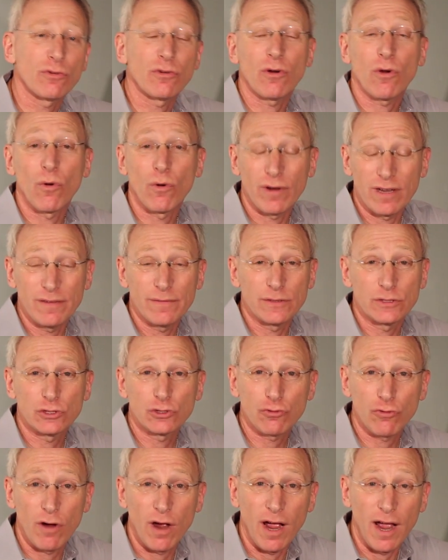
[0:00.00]
or even
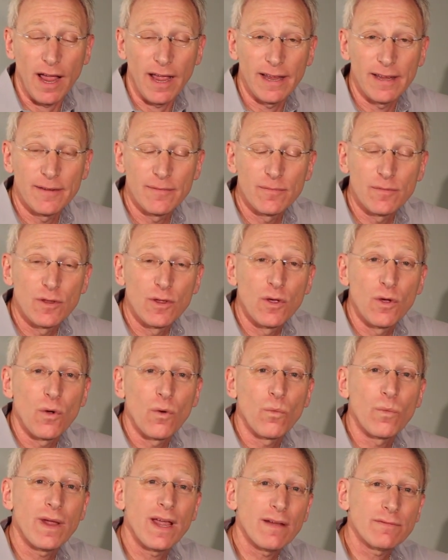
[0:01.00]
try,
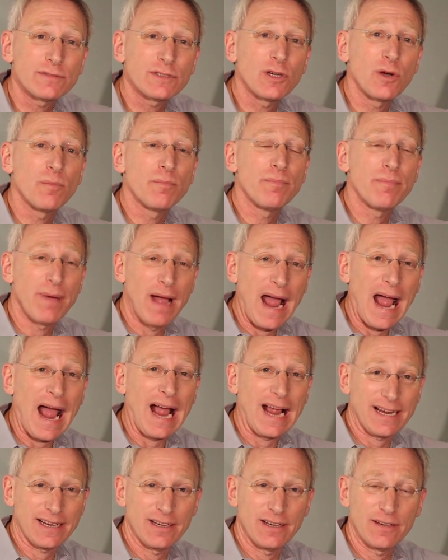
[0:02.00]
we have to go
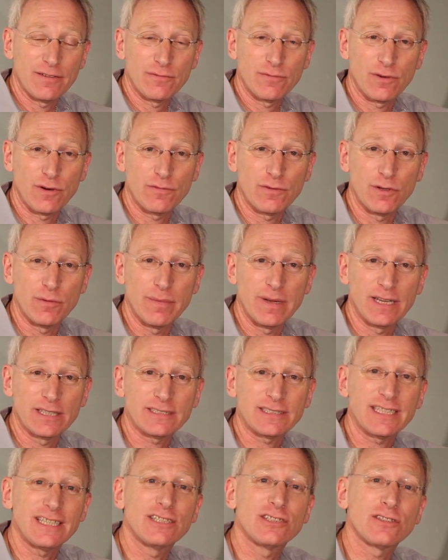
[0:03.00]
back for a few
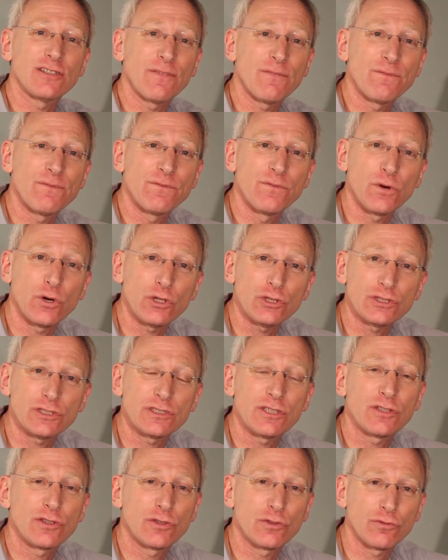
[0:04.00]
minutes into the
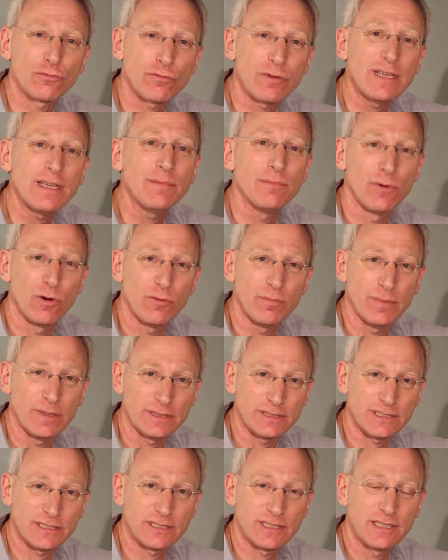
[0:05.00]
first 3
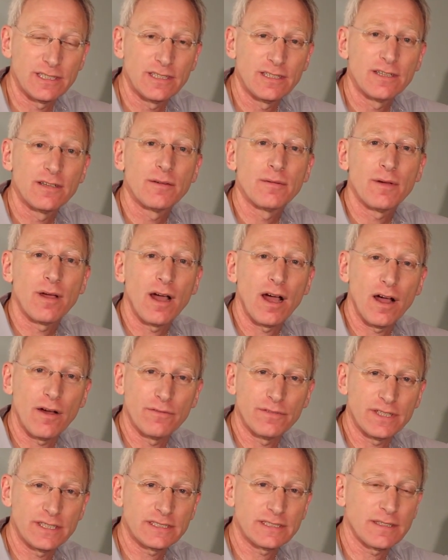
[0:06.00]
movements
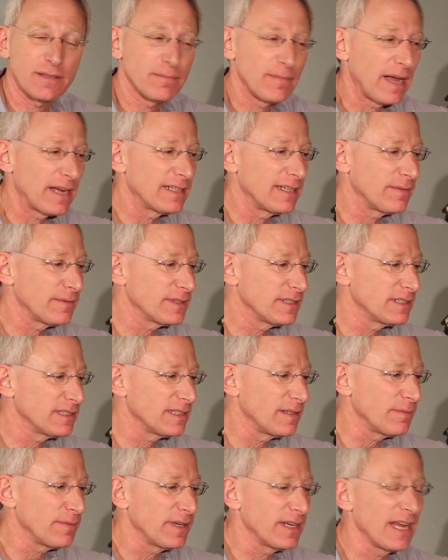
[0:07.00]
of this magnificent
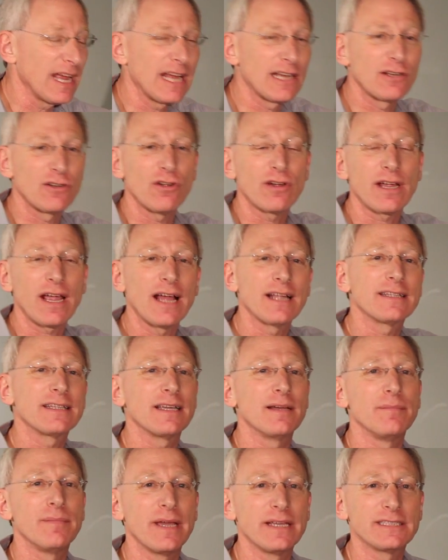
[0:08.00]
symphony and look at
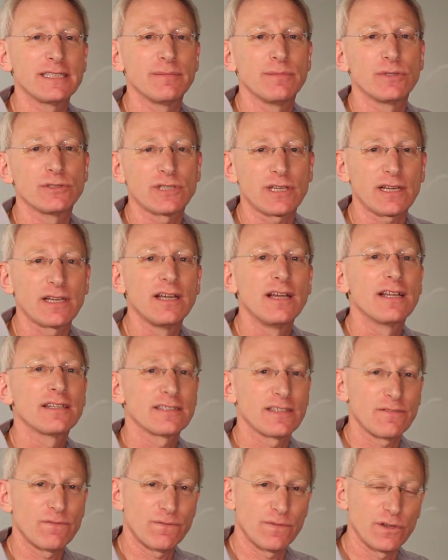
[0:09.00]
the amazing music
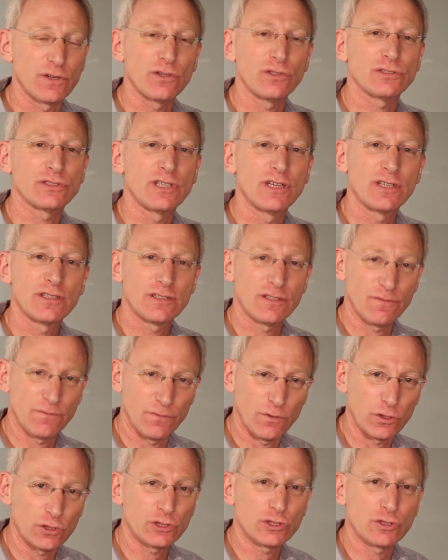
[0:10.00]
that fills the
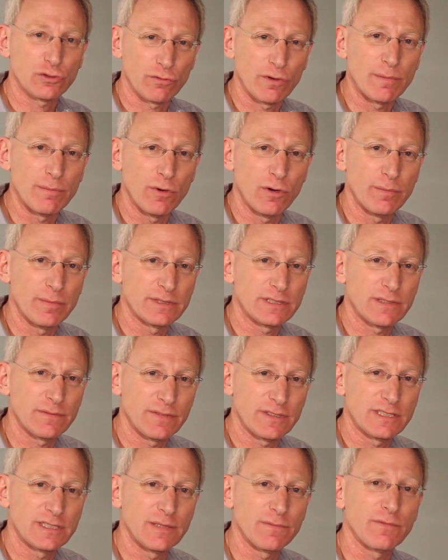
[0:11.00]
first 3 movements
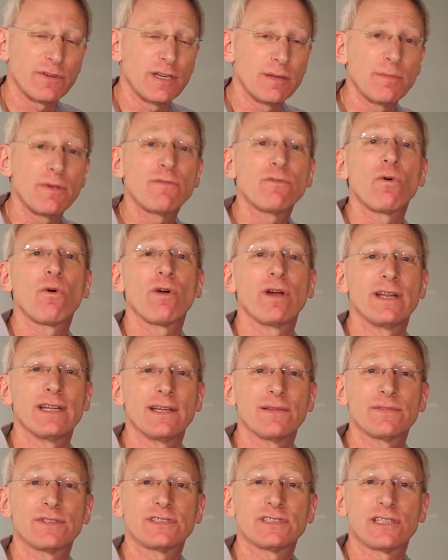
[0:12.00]
of the symphony before
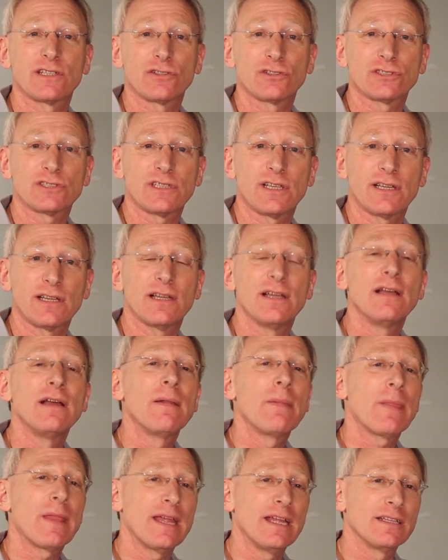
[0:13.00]
any of the singers sing
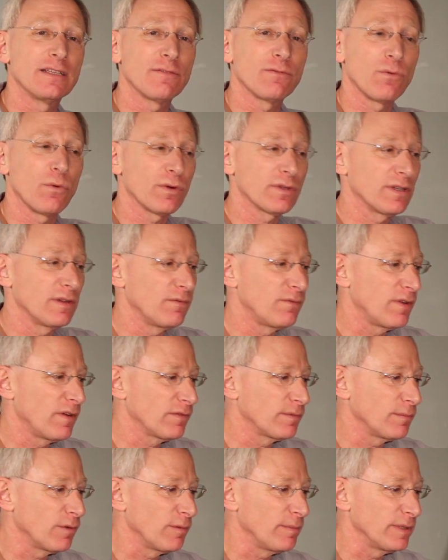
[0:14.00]
in the 4th and
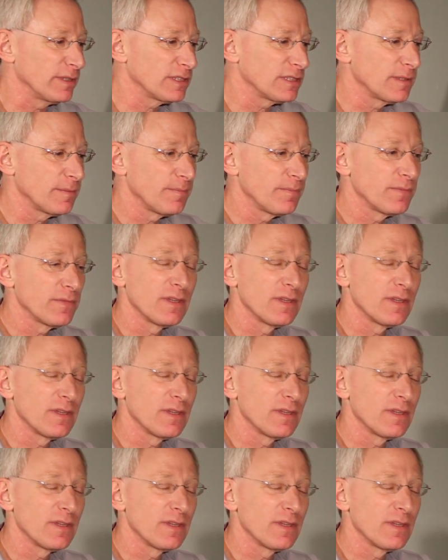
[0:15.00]
5th movements.